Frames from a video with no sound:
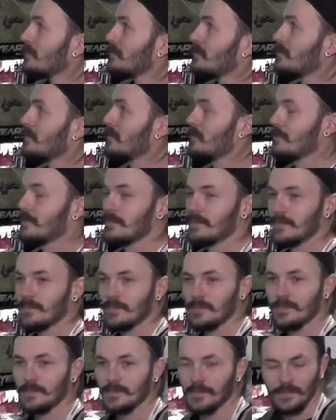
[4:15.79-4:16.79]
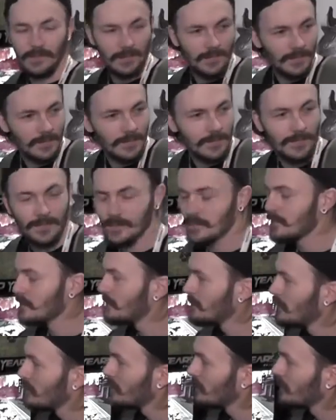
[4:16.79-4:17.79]

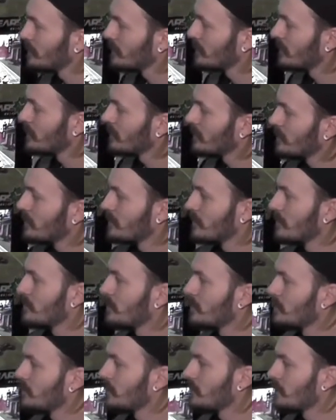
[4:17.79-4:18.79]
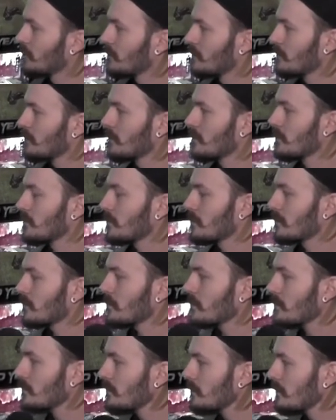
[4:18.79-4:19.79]

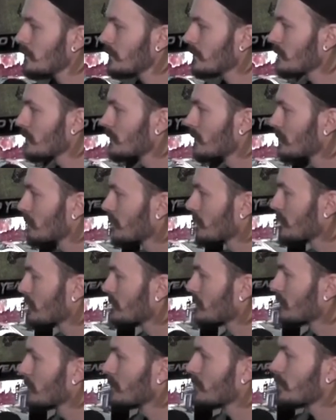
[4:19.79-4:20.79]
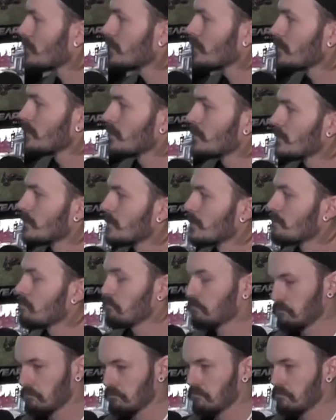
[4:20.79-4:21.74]
The person shown says nothing.